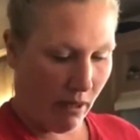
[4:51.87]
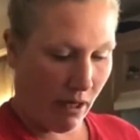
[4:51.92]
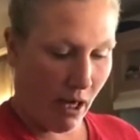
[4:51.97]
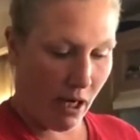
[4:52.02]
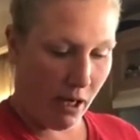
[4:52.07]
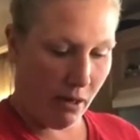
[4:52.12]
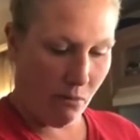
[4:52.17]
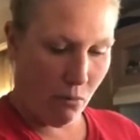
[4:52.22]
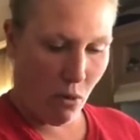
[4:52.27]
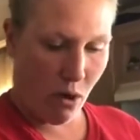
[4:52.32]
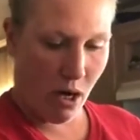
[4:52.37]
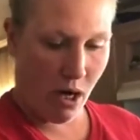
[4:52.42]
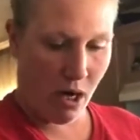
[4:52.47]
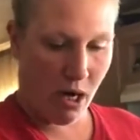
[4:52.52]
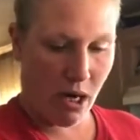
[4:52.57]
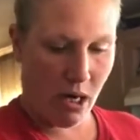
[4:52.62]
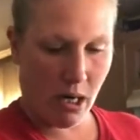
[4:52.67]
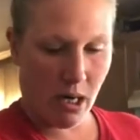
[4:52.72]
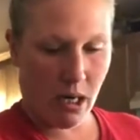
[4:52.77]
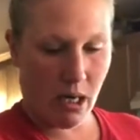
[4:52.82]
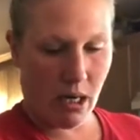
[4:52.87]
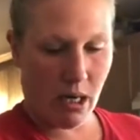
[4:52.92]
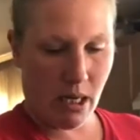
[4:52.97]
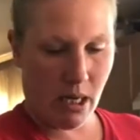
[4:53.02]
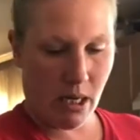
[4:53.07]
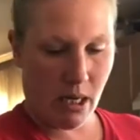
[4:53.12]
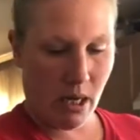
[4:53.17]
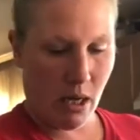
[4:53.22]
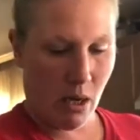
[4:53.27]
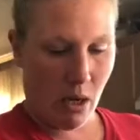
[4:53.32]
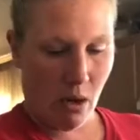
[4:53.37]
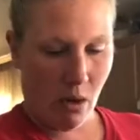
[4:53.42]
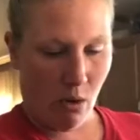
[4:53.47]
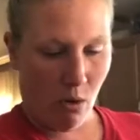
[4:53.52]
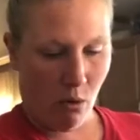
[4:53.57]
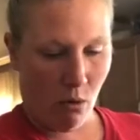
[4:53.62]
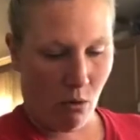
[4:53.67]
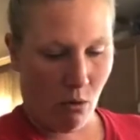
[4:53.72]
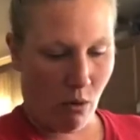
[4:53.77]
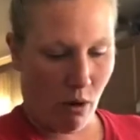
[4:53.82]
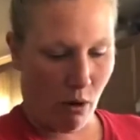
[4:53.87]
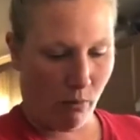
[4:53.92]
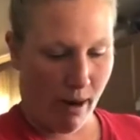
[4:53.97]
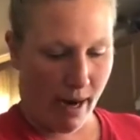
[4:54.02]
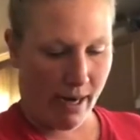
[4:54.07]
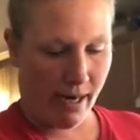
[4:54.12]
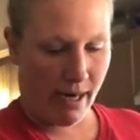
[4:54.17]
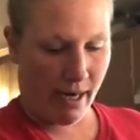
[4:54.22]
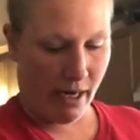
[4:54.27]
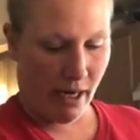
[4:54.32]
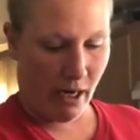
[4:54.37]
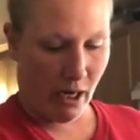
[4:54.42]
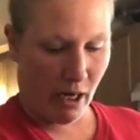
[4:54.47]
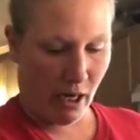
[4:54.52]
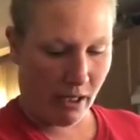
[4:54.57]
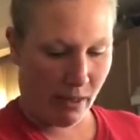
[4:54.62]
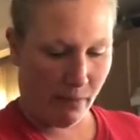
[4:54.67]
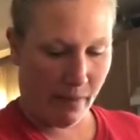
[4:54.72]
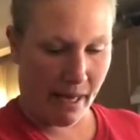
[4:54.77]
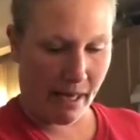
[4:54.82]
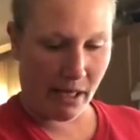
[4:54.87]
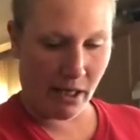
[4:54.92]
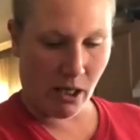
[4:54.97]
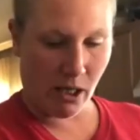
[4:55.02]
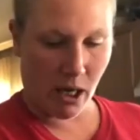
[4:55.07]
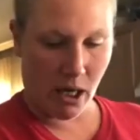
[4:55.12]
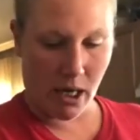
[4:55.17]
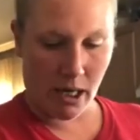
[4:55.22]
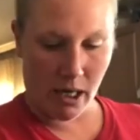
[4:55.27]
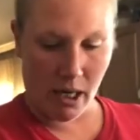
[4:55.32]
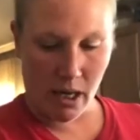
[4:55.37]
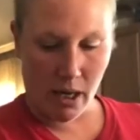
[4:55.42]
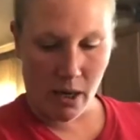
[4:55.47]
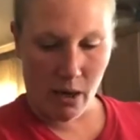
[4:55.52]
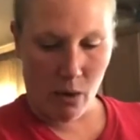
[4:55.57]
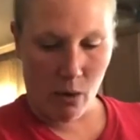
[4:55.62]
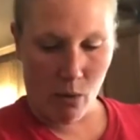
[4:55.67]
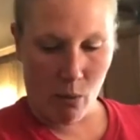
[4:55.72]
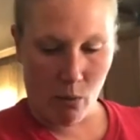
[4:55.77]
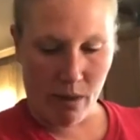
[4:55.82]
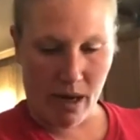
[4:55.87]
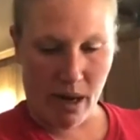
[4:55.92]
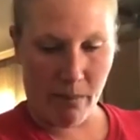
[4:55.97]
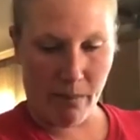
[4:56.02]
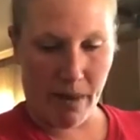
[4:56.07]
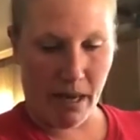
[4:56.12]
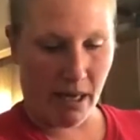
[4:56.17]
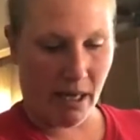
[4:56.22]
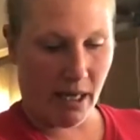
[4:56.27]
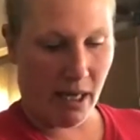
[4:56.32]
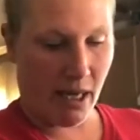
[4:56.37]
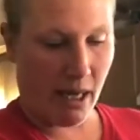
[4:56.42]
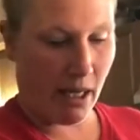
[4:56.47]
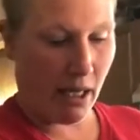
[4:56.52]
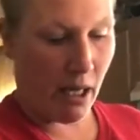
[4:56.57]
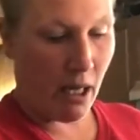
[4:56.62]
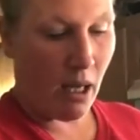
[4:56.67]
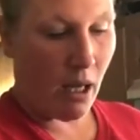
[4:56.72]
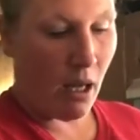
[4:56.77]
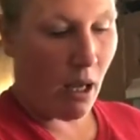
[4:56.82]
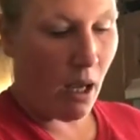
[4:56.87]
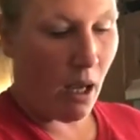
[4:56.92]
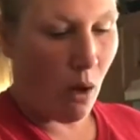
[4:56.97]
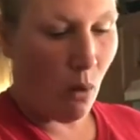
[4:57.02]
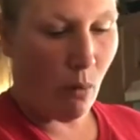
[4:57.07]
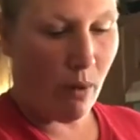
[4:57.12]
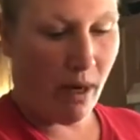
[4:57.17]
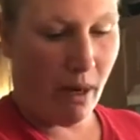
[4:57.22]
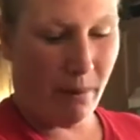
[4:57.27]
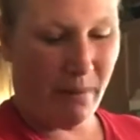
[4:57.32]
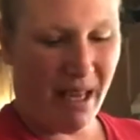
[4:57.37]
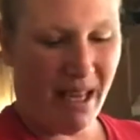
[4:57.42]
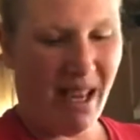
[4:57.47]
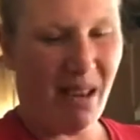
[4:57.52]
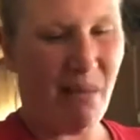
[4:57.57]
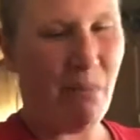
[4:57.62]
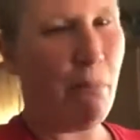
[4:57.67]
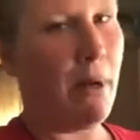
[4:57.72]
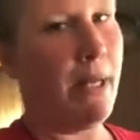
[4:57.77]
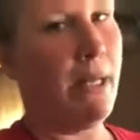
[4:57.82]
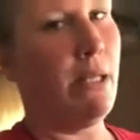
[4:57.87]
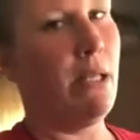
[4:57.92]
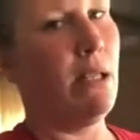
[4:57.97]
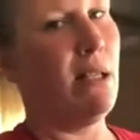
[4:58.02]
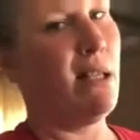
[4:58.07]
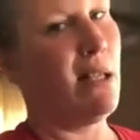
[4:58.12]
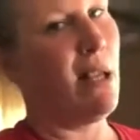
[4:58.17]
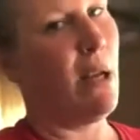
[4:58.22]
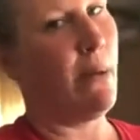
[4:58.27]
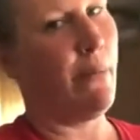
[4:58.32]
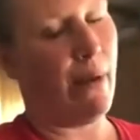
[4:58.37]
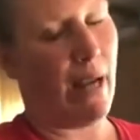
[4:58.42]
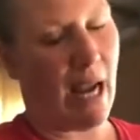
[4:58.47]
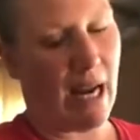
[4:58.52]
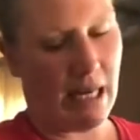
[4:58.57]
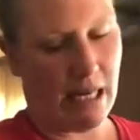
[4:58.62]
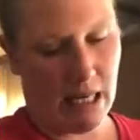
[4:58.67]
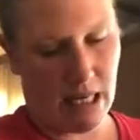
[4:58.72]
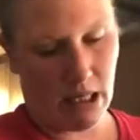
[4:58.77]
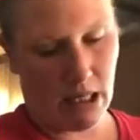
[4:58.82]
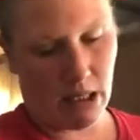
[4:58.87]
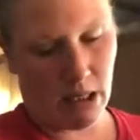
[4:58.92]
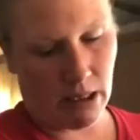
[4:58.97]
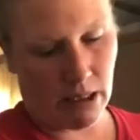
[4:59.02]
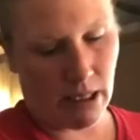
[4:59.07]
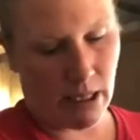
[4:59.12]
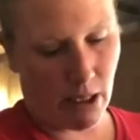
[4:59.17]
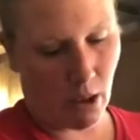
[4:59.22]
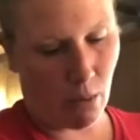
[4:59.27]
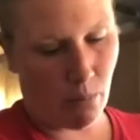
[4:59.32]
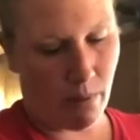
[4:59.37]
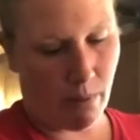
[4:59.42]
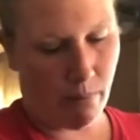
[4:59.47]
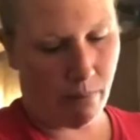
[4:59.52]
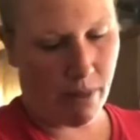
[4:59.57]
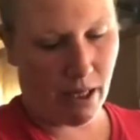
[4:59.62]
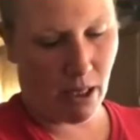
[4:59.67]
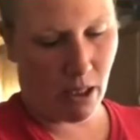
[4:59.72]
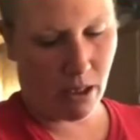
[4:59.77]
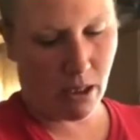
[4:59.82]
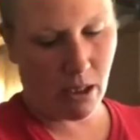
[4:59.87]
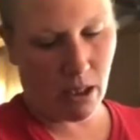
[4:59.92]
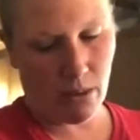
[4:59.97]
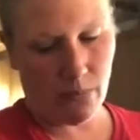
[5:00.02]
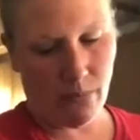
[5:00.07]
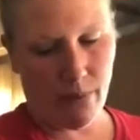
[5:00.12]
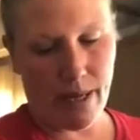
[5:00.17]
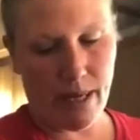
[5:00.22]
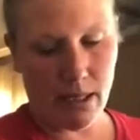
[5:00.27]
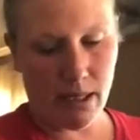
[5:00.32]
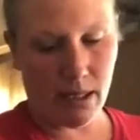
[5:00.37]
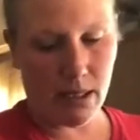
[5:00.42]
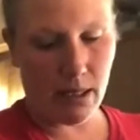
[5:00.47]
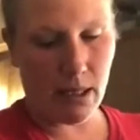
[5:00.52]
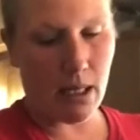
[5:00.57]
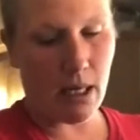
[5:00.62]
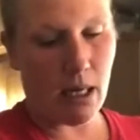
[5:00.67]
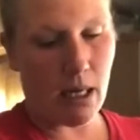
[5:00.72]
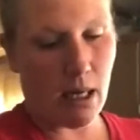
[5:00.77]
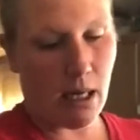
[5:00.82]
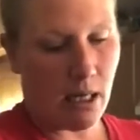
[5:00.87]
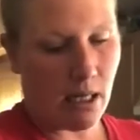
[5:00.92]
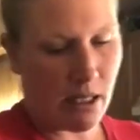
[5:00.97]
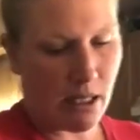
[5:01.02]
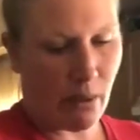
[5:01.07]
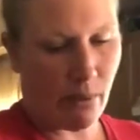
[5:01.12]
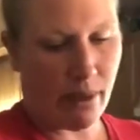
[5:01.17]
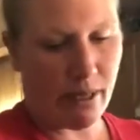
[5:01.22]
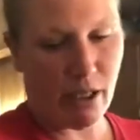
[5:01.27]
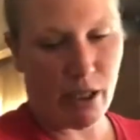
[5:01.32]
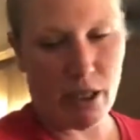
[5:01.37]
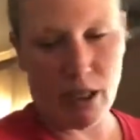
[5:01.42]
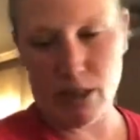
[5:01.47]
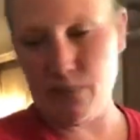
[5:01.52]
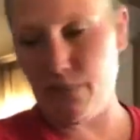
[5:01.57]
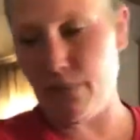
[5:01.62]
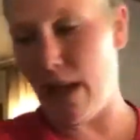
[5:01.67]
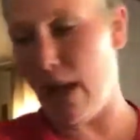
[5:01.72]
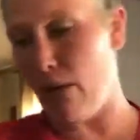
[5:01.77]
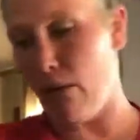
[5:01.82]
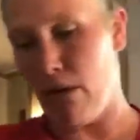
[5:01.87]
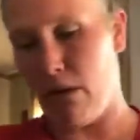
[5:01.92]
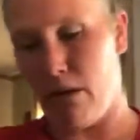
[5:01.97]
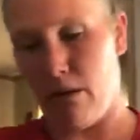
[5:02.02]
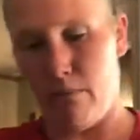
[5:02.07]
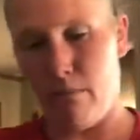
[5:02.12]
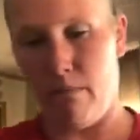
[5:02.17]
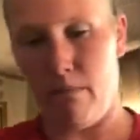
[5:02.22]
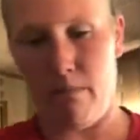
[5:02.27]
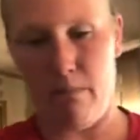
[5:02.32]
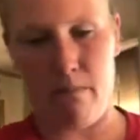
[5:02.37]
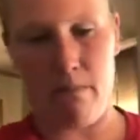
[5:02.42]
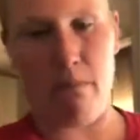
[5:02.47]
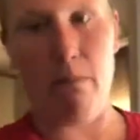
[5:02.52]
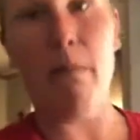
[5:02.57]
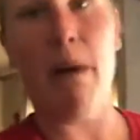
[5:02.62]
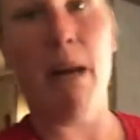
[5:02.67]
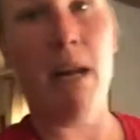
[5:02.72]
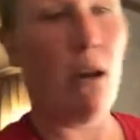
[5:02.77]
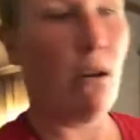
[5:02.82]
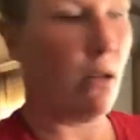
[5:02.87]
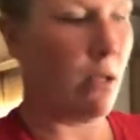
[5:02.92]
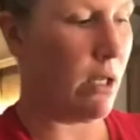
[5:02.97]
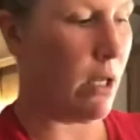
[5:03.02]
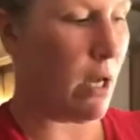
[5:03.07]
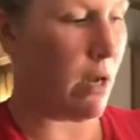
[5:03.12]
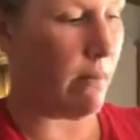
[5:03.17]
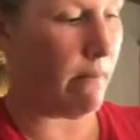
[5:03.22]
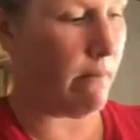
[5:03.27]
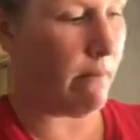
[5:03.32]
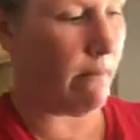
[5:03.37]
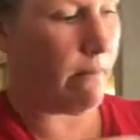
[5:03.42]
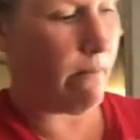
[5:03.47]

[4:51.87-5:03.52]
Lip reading: cutting board, or right here, depends on what I'm making. When I'm making buns and stuff, I need a little bit bigger surface, so I just flour my countertop.